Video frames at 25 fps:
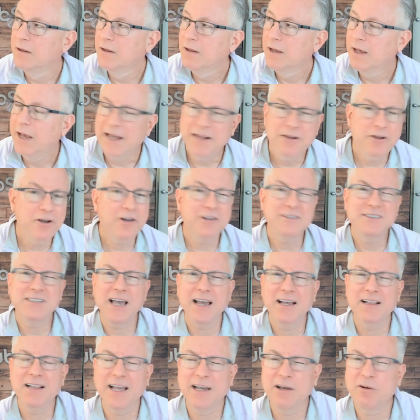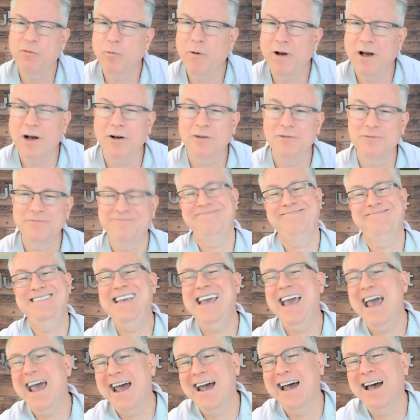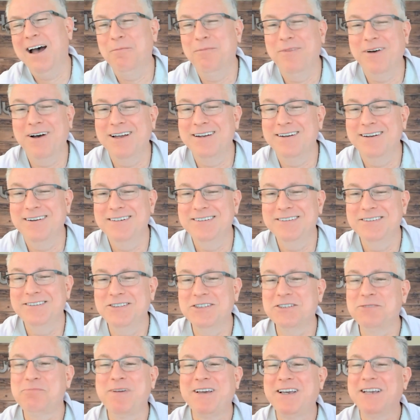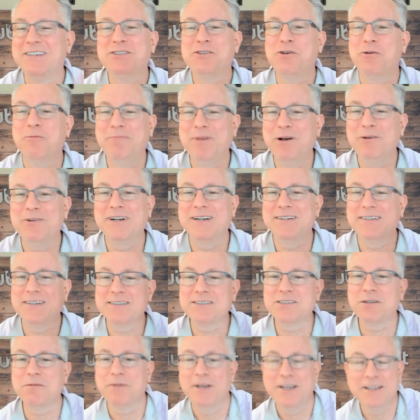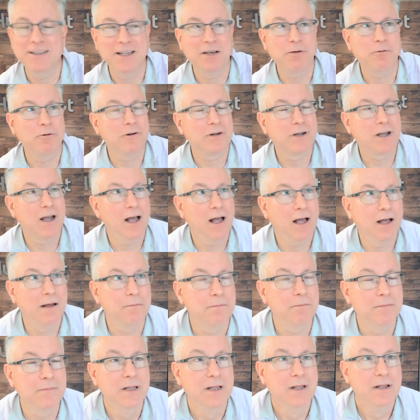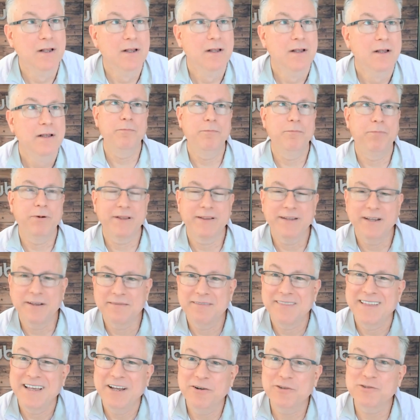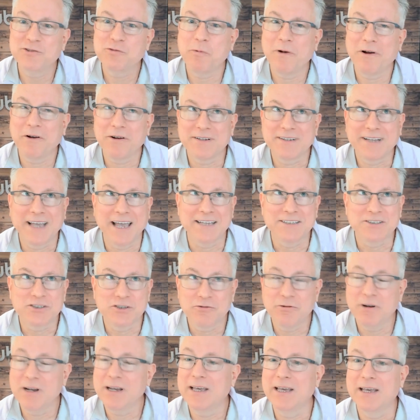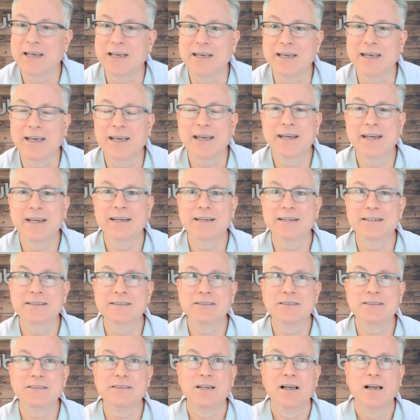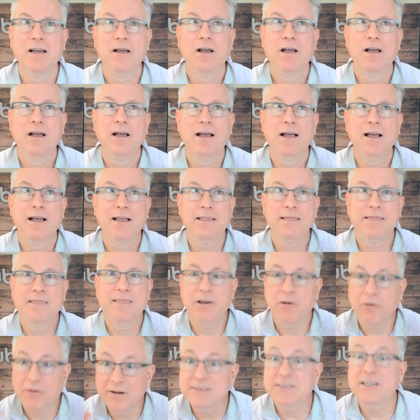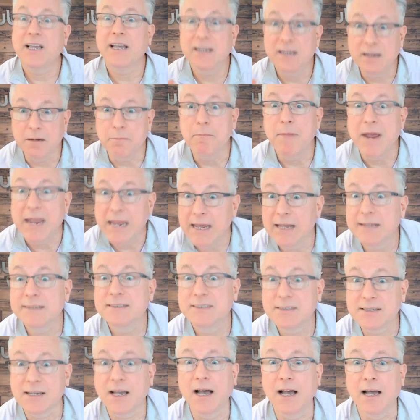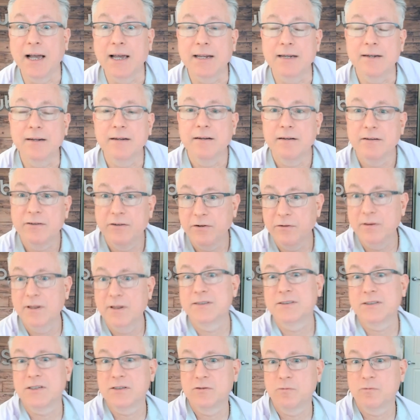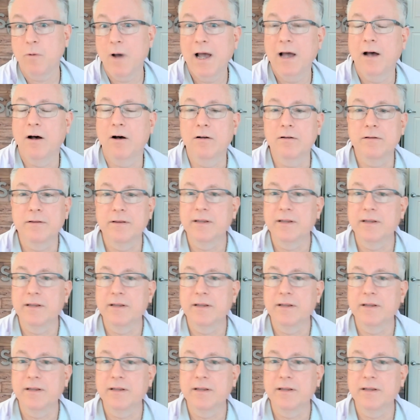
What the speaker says: And you could say like, well, yeah, but just because you build it doesn't mean they will come. But here's where it gets tricky is there is a demand side to this as well.